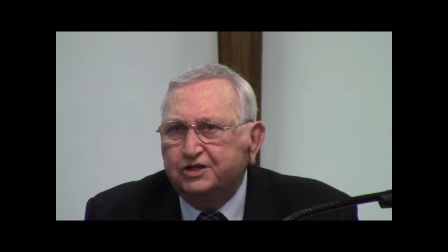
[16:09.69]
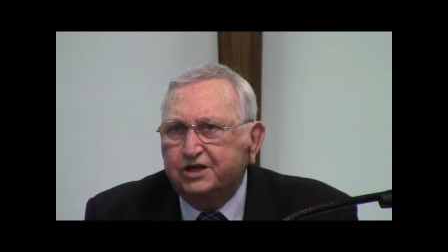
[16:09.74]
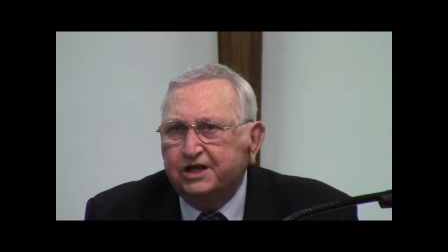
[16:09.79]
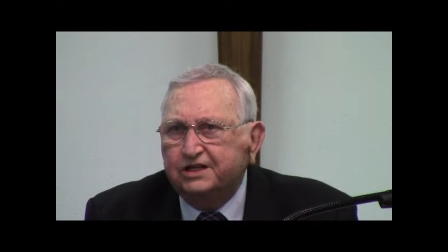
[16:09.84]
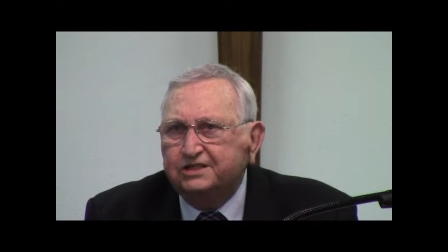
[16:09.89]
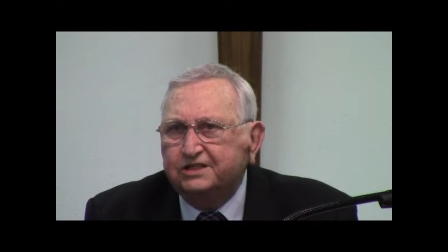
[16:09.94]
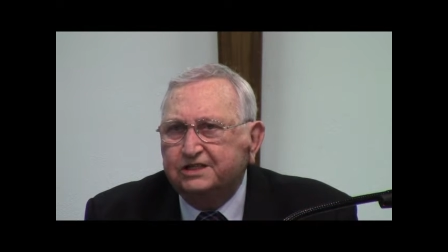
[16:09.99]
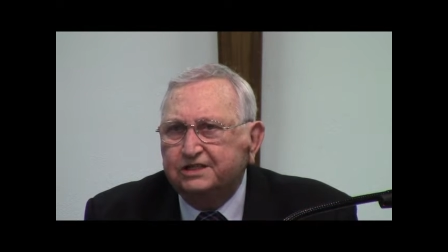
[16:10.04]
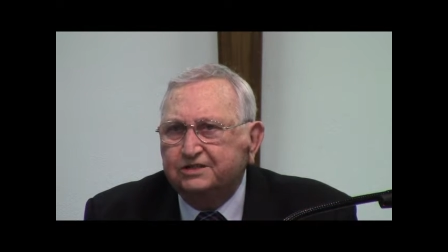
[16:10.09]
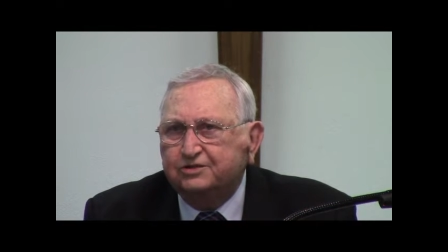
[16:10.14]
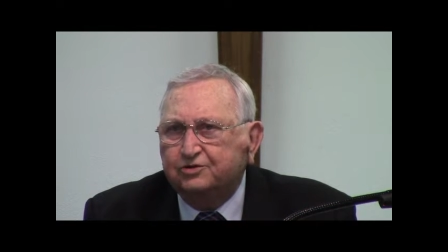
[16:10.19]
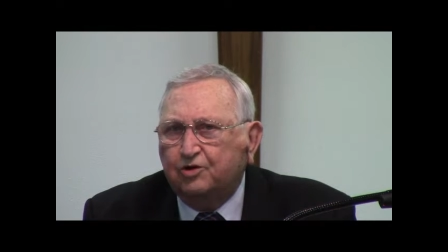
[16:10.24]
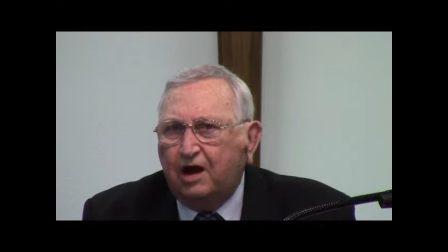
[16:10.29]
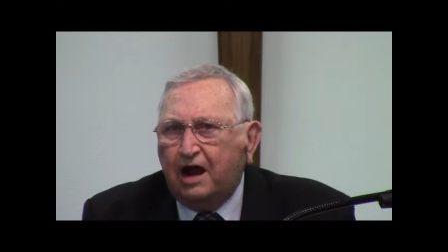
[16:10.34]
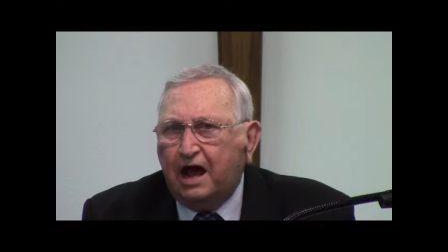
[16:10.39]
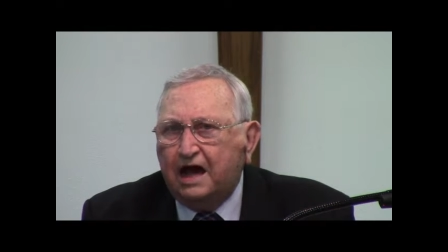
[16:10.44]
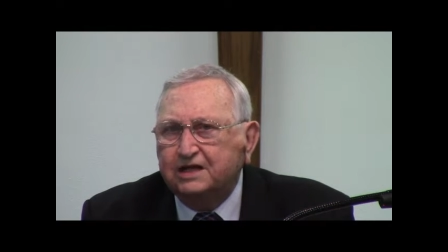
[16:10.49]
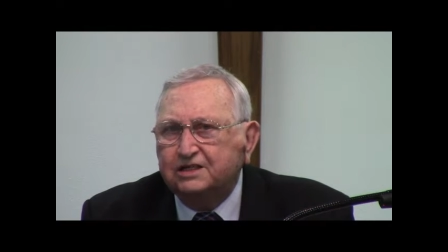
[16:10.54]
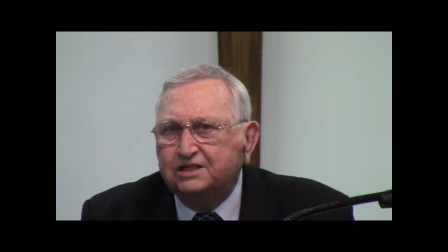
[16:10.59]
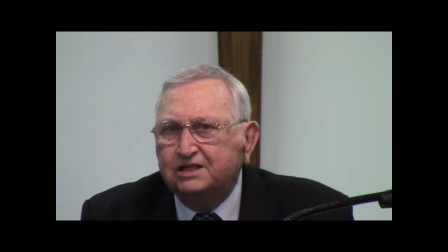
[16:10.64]
Jesus
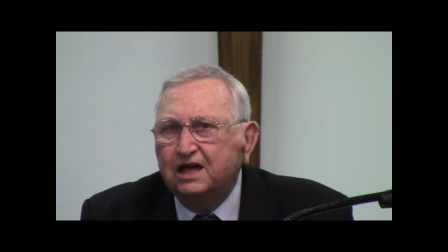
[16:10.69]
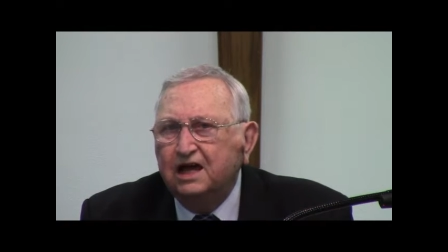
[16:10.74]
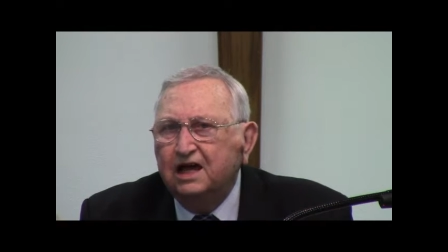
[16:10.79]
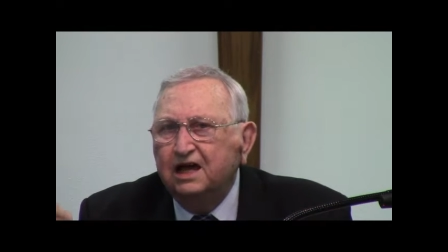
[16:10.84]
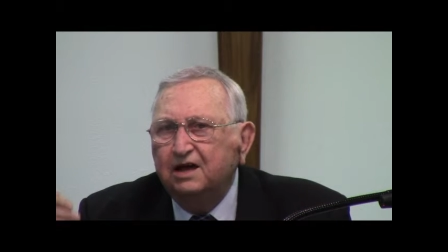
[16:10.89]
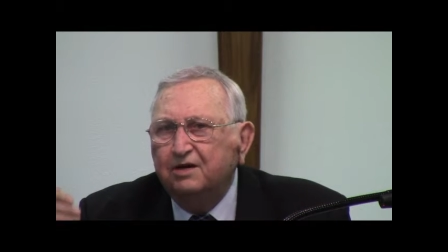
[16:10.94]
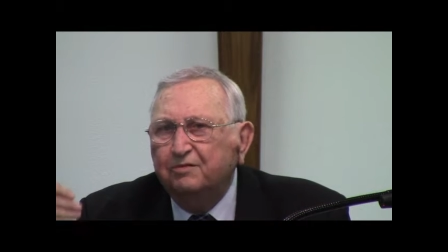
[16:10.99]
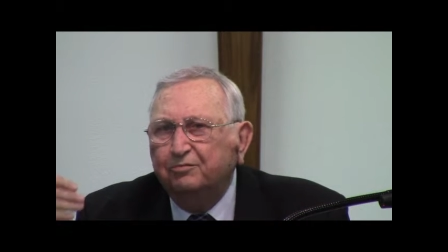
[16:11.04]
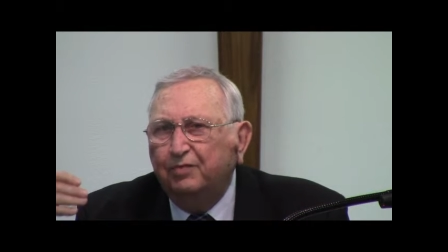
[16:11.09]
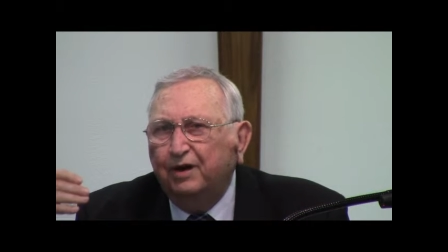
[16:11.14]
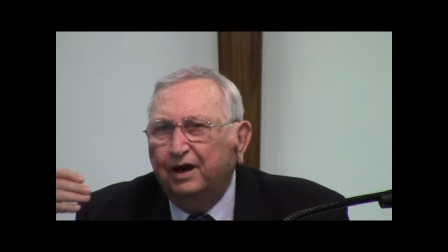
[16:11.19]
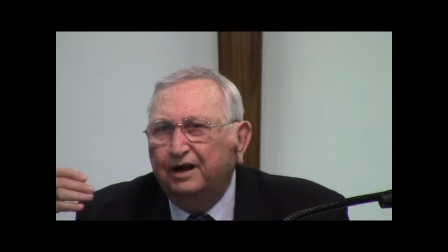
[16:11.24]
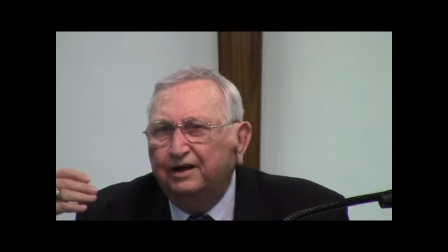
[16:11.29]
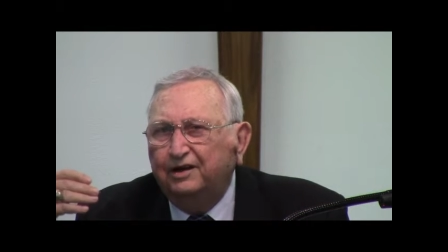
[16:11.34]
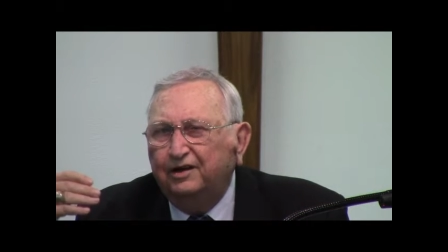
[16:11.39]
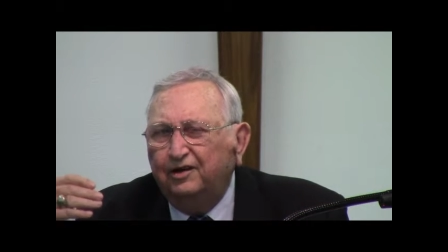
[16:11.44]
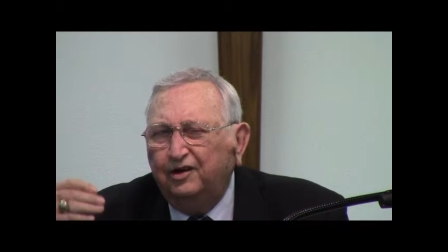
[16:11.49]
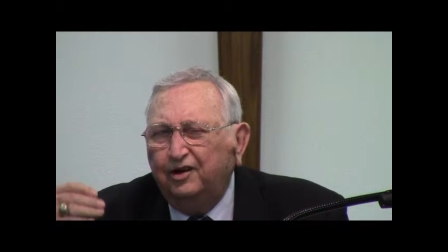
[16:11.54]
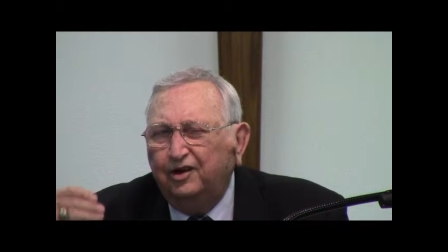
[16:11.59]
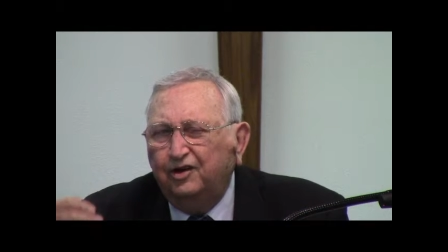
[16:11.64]
Christ. But
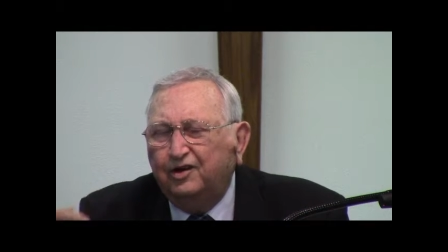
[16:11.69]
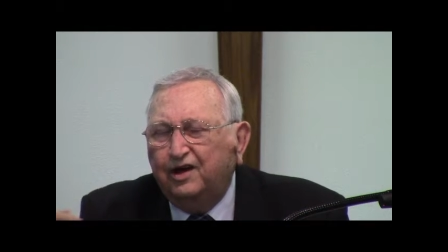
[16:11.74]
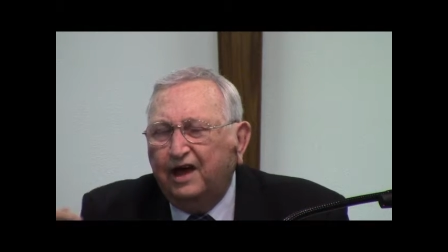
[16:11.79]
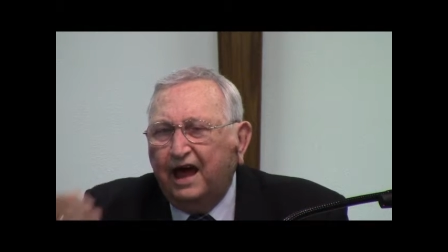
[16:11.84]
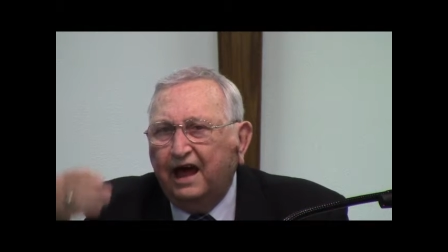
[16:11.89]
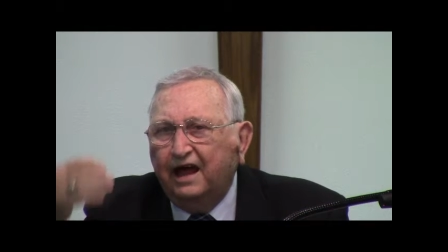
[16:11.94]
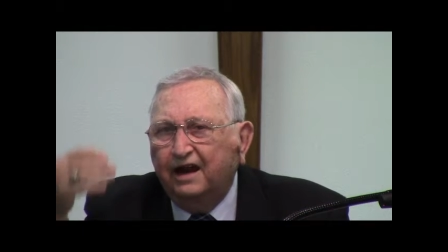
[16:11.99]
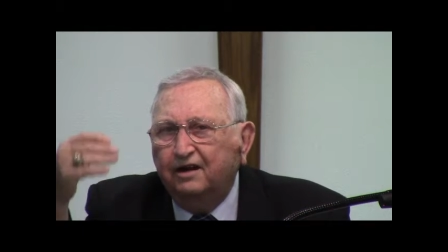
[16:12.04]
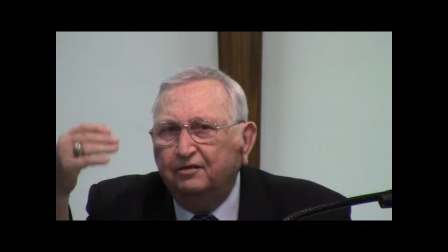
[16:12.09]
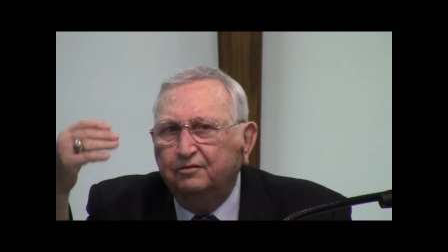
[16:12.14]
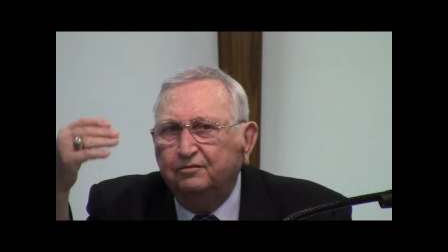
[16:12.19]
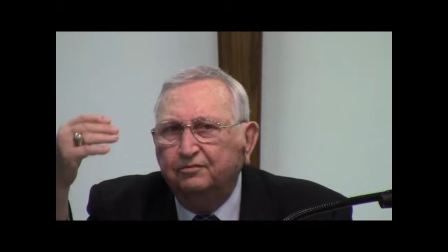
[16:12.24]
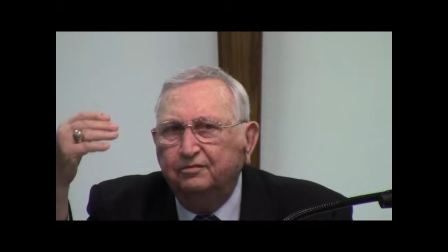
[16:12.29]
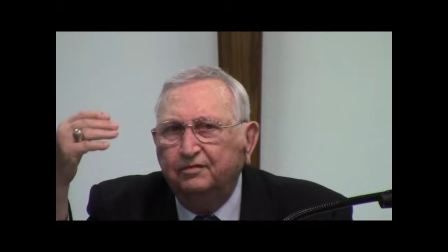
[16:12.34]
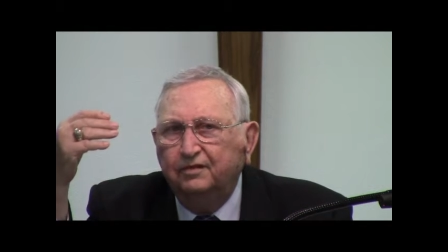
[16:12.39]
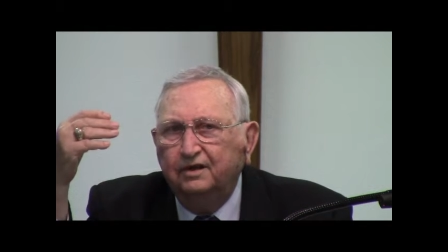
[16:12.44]
look at them.